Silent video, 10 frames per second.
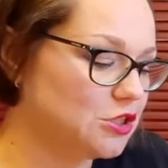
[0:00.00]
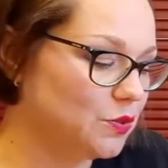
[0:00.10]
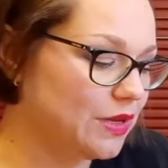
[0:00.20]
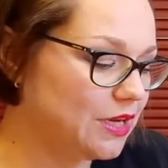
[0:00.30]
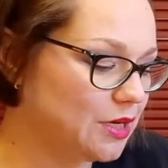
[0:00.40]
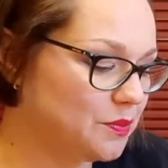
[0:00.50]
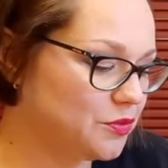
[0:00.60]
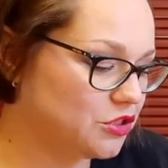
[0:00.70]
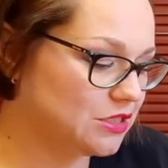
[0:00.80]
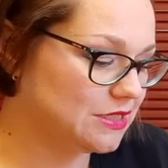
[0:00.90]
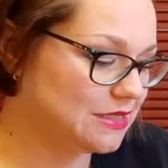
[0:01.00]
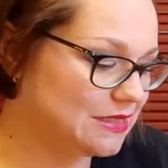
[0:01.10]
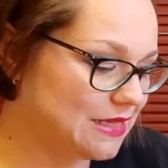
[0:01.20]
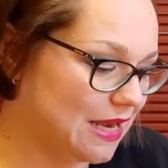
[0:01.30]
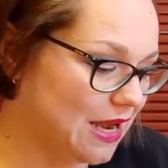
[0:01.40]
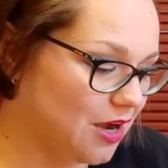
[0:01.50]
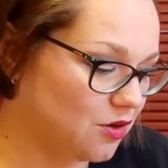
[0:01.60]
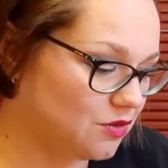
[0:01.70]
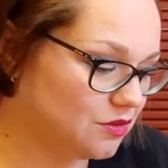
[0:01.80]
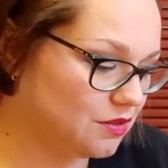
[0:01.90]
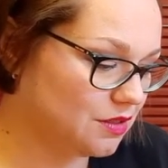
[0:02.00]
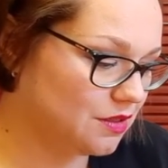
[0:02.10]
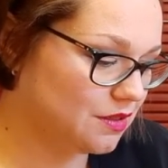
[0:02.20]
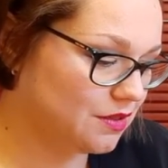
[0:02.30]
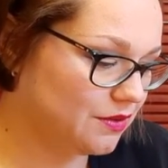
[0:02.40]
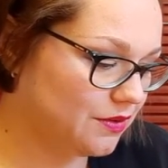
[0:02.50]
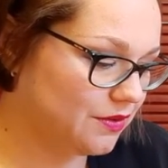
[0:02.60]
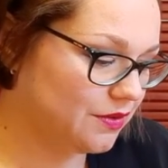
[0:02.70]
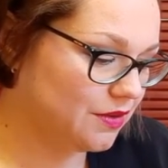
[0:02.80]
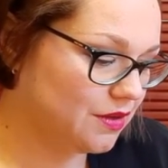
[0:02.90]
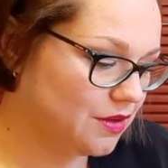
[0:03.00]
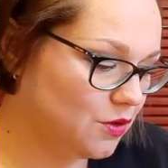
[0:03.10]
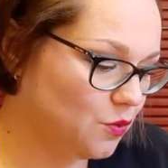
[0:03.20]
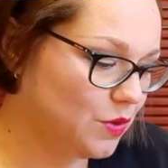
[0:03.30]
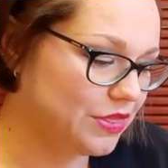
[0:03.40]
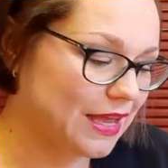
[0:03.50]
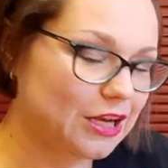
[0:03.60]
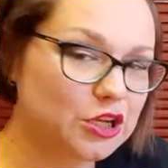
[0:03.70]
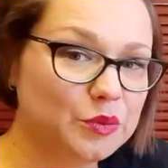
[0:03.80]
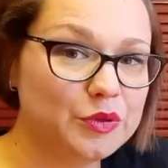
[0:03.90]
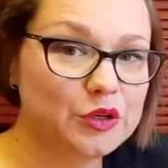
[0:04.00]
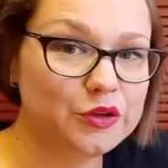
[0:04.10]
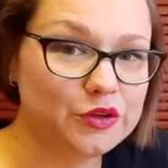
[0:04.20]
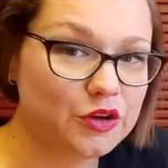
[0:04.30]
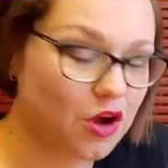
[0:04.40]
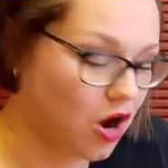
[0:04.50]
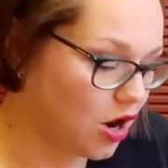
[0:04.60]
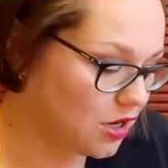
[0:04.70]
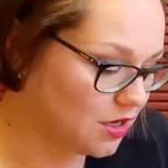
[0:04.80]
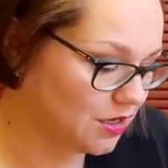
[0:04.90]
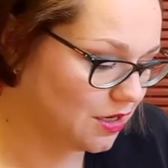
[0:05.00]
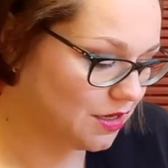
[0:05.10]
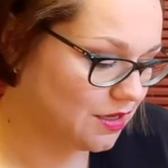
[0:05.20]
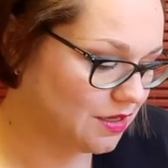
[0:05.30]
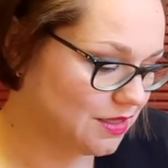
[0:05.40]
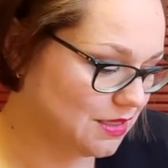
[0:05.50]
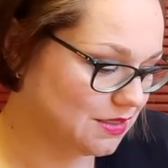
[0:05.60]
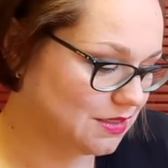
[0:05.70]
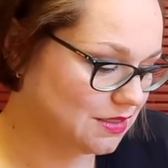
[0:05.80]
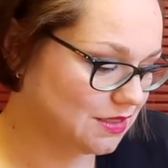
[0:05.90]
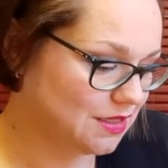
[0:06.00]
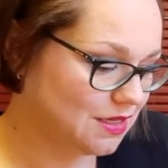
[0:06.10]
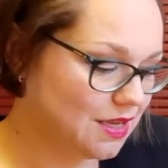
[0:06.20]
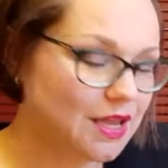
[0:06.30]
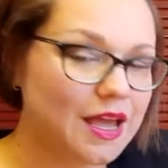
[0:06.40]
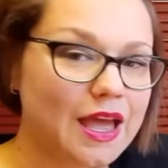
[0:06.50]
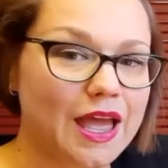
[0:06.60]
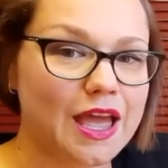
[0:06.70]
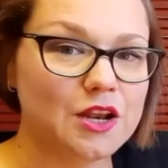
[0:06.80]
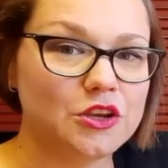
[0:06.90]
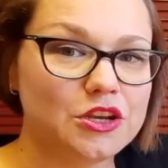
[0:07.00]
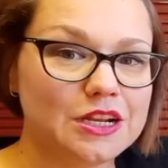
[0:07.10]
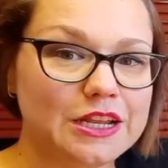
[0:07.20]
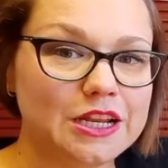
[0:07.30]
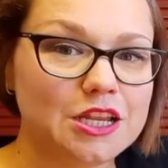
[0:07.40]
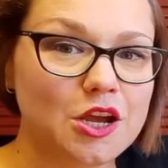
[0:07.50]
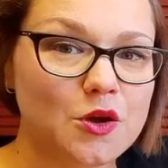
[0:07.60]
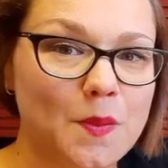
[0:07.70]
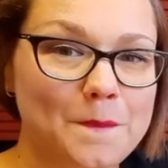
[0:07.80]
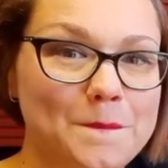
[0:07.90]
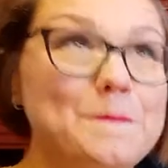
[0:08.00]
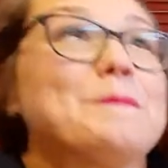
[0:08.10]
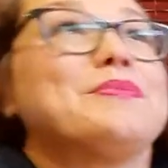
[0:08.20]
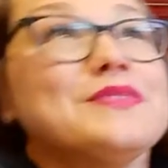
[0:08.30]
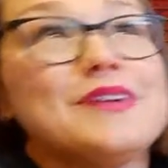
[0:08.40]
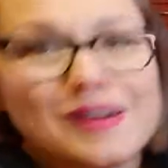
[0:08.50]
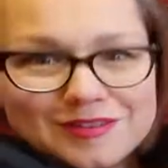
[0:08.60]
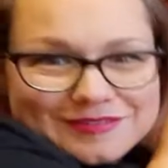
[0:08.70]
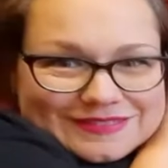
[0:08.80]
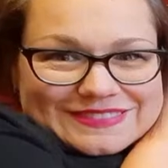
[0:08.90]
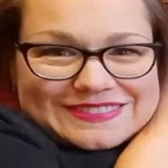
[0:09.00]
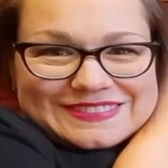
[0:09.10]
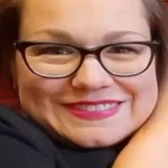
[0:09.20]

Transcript: So we're going to push down with our little balloon on this, and you're going to let it go. Woo!